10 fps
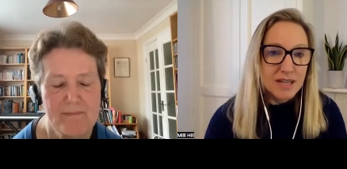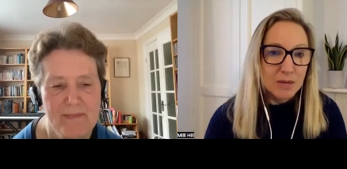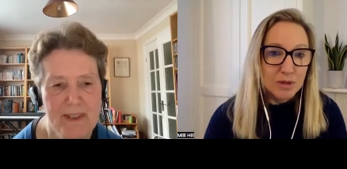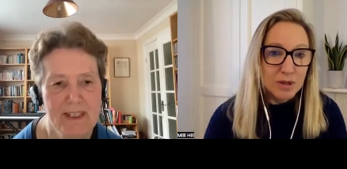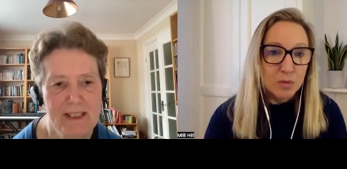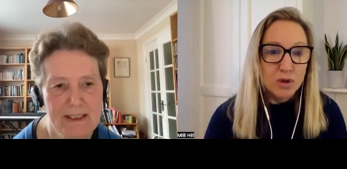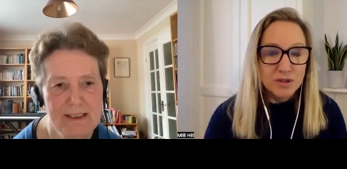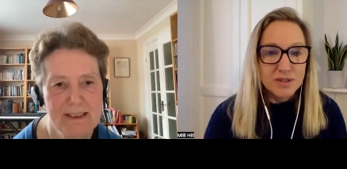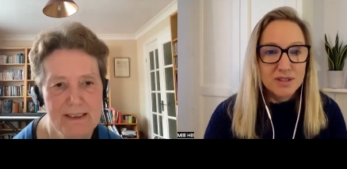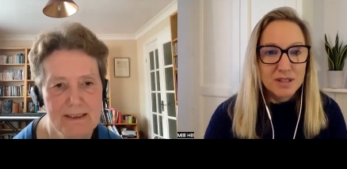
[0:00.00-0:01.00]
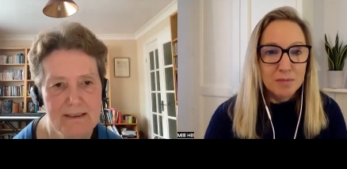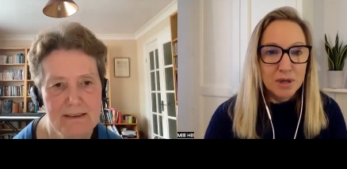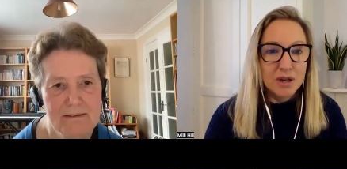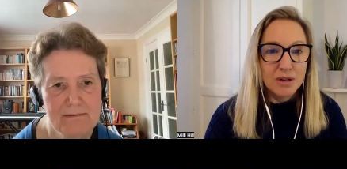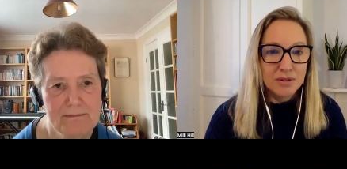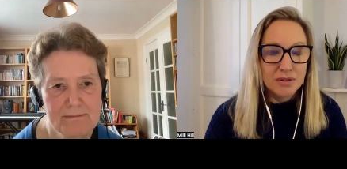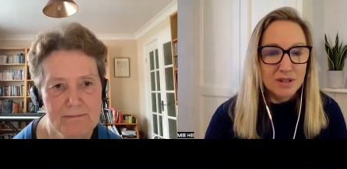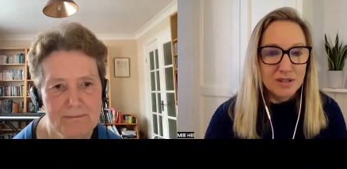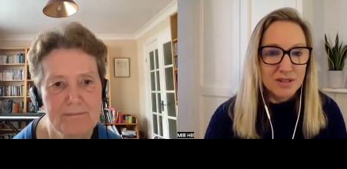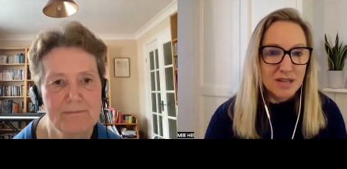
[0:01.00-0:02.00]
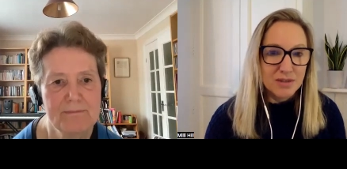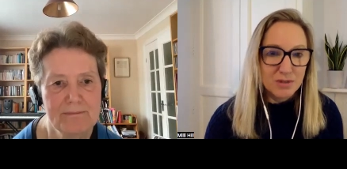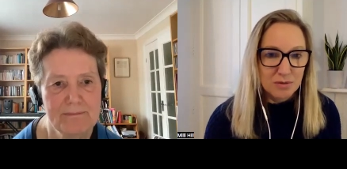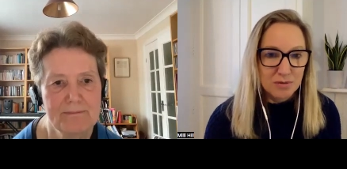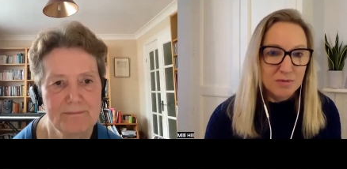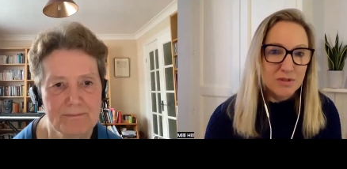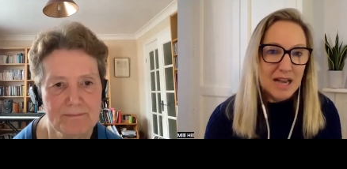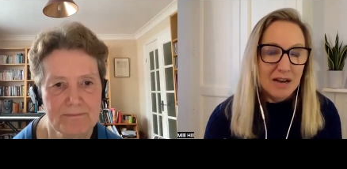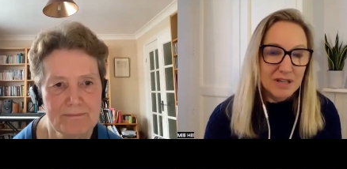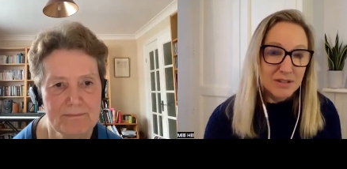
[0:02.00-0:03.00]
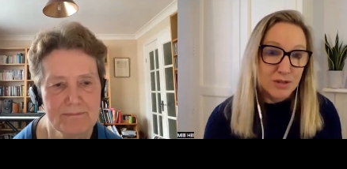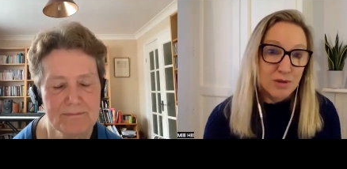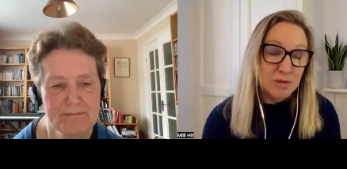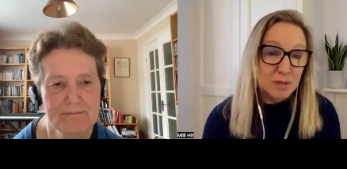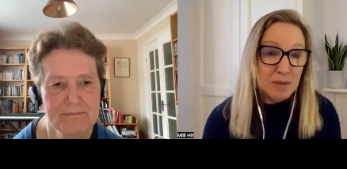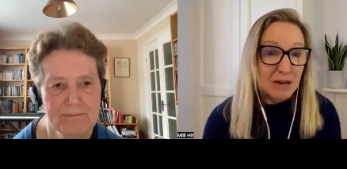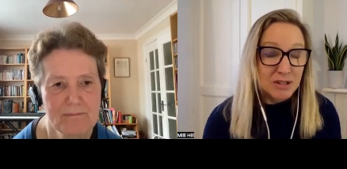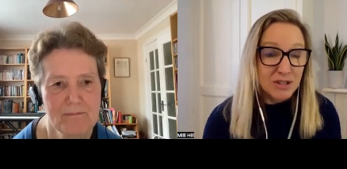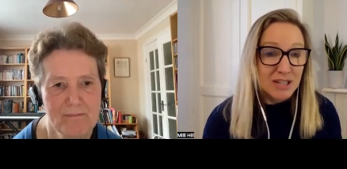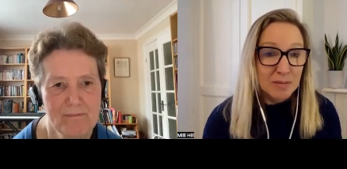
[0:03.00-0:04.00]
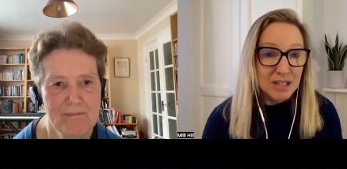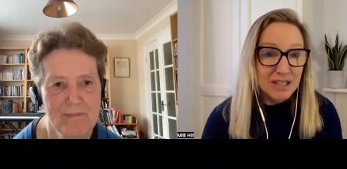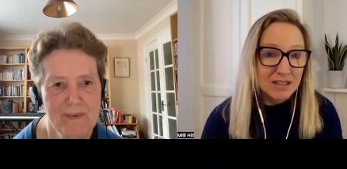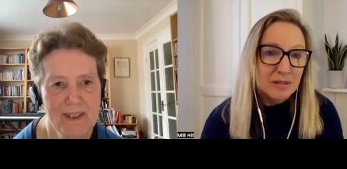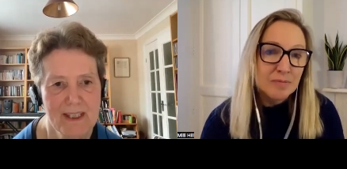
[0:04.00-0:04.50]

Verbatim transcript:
Speaker 1: saying what they want in birth and that sort of how that disrupts the power dynamic.